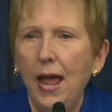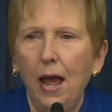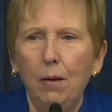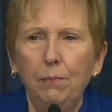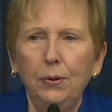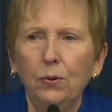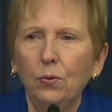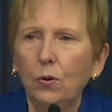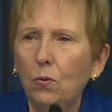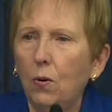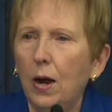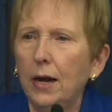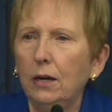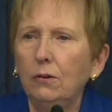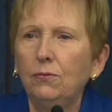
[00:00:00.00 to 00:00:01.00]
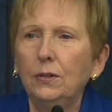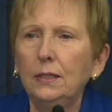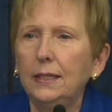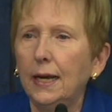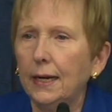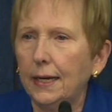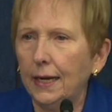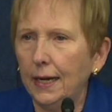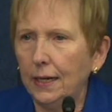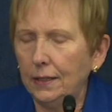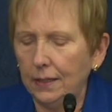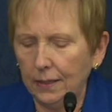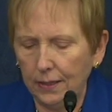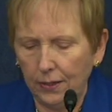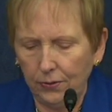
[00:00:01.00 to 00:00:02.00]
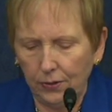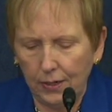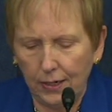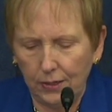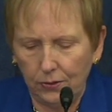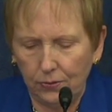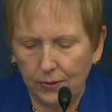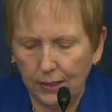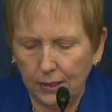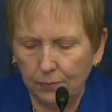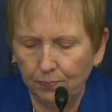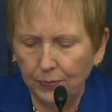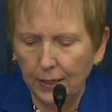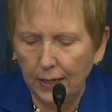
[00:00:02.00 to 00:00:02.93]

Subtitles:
have been required for decades in other countries,